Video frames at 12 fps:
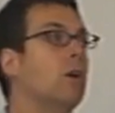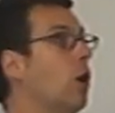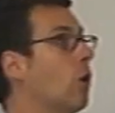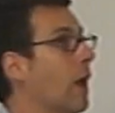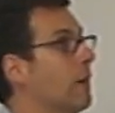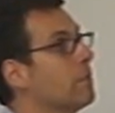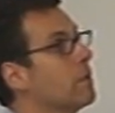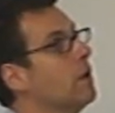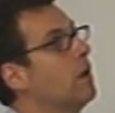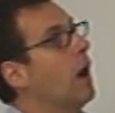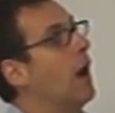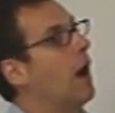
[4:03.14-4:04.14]
Okay,
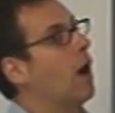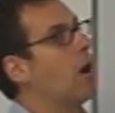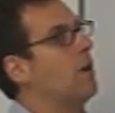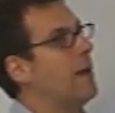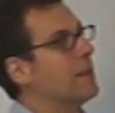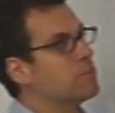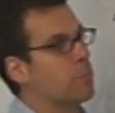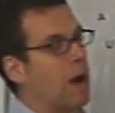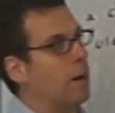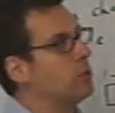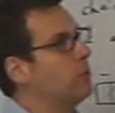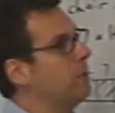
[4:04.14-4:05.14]
our next
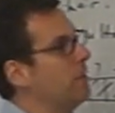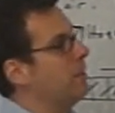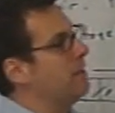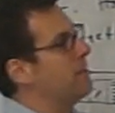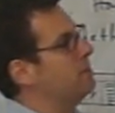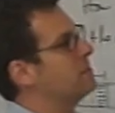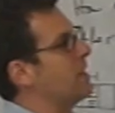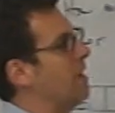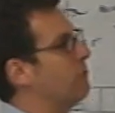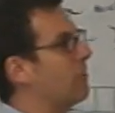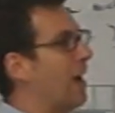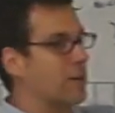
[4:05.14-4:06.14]
problem is a
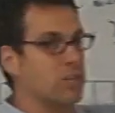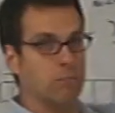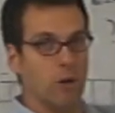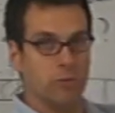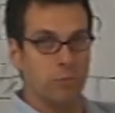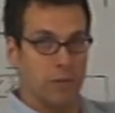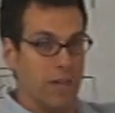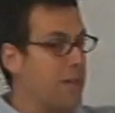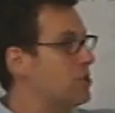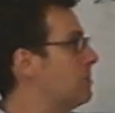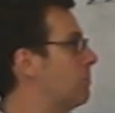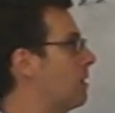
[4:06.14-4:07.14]
fraction
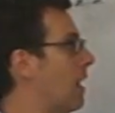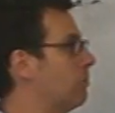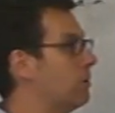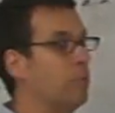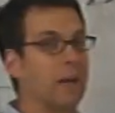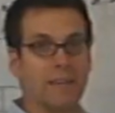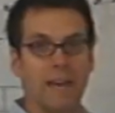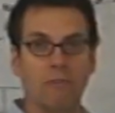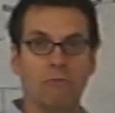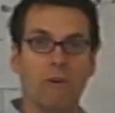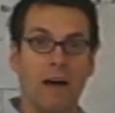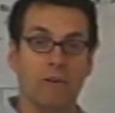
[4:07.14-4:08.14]
multiplication problem,
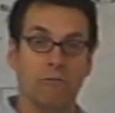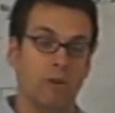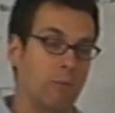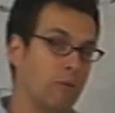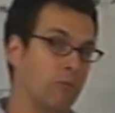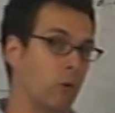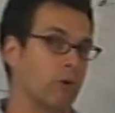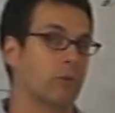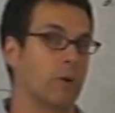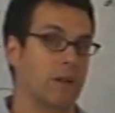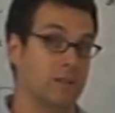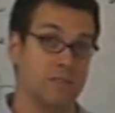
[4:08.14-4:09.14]
again found from a 4th
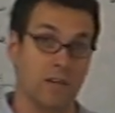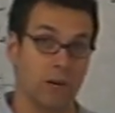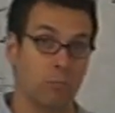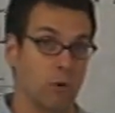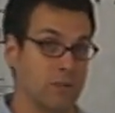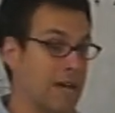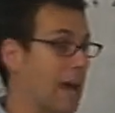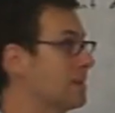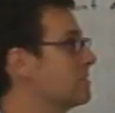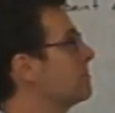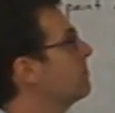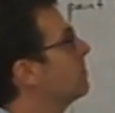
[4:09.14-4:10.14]
grade Singapore text.